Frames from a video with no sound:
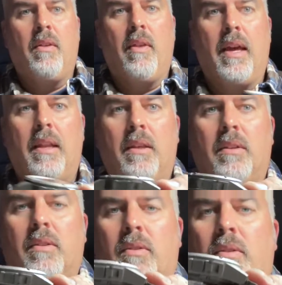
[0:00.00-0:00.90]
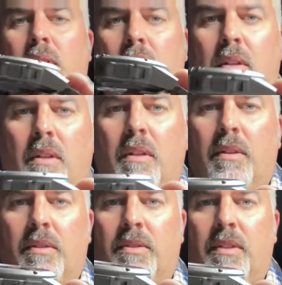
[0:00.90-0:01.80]
that is
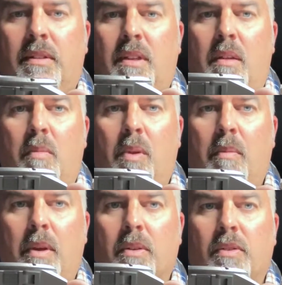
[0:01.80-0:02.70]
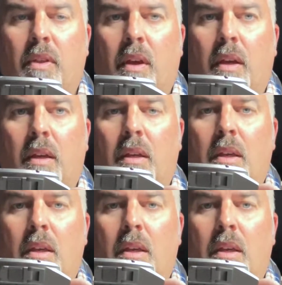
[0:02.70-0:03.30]
16 millimeters thick.